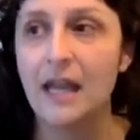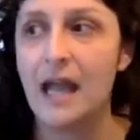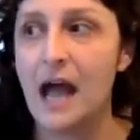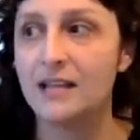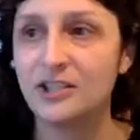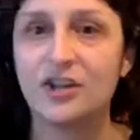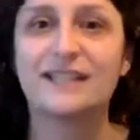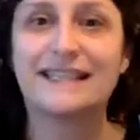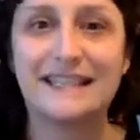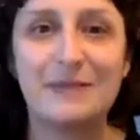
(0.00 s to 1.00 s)
I
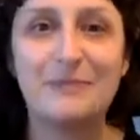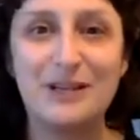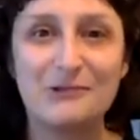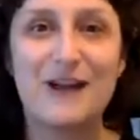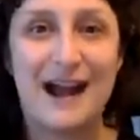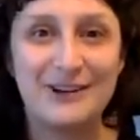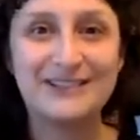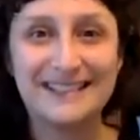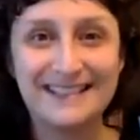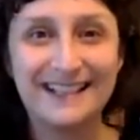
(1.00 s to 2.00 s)
start skipping
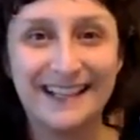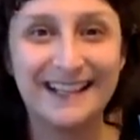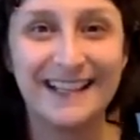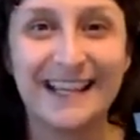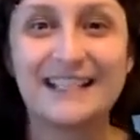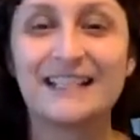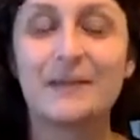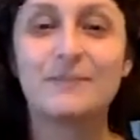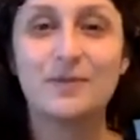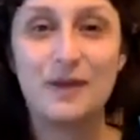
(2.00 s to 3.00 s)
around, like I
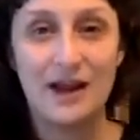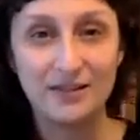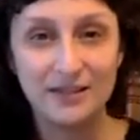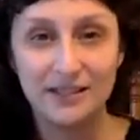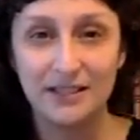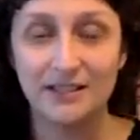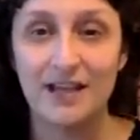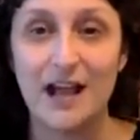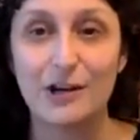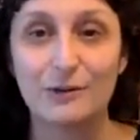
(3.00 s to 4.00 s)
skipped around the
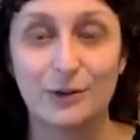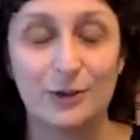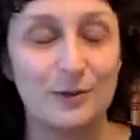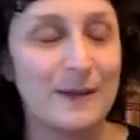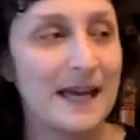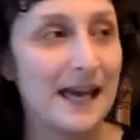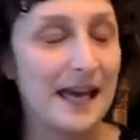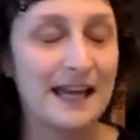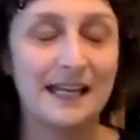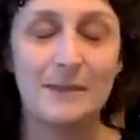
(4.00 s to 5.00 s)
entire room,
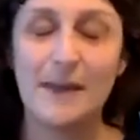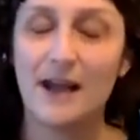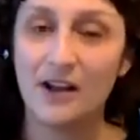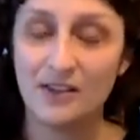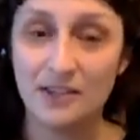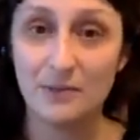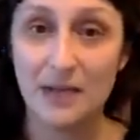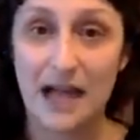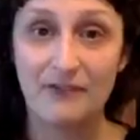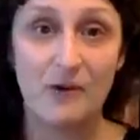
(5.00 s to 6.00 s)
and I get back on the
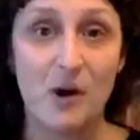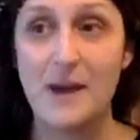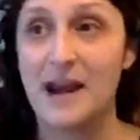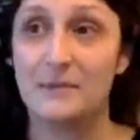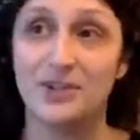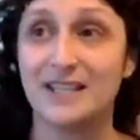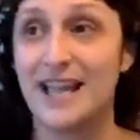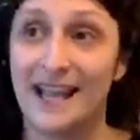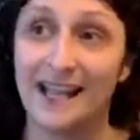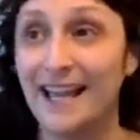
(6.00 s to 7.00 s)
platform, and I'm just
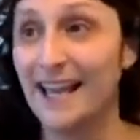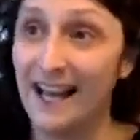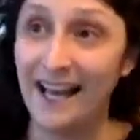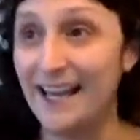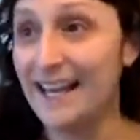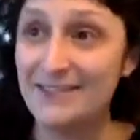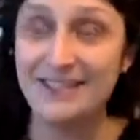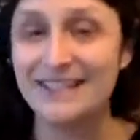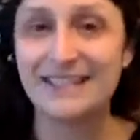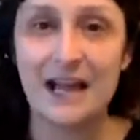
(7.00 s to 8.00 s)
like
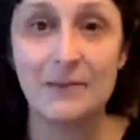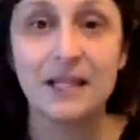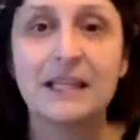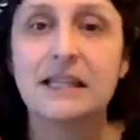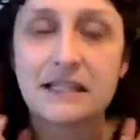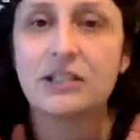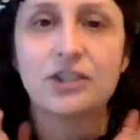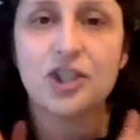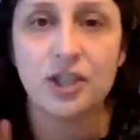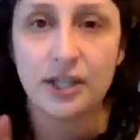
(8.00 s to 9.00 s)
this little
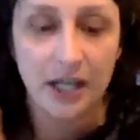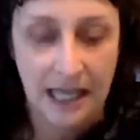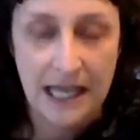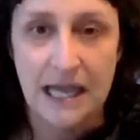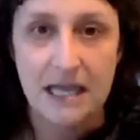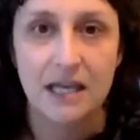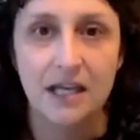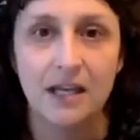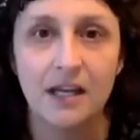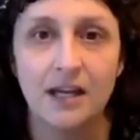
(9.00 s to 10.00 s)
the kid,
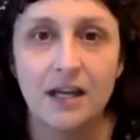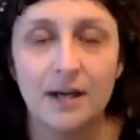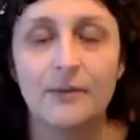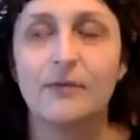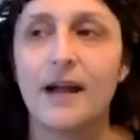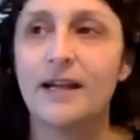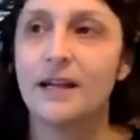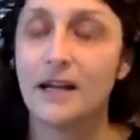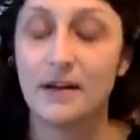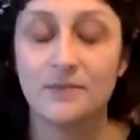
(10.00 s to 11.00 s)
right?
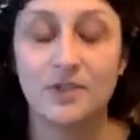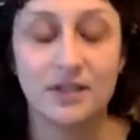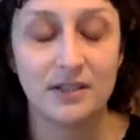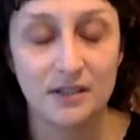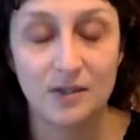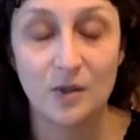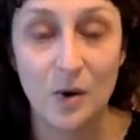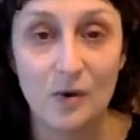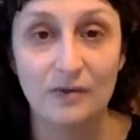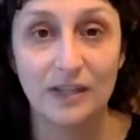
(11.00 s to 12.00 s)
And I'm just
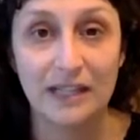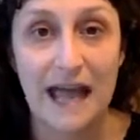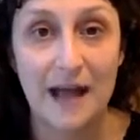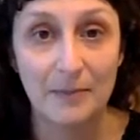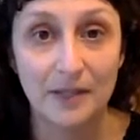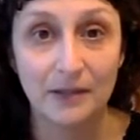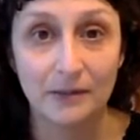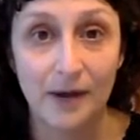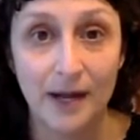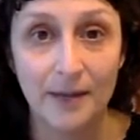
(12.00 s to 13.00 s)
so freaking happy,
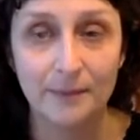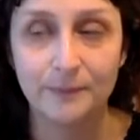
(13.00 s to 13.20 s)
right?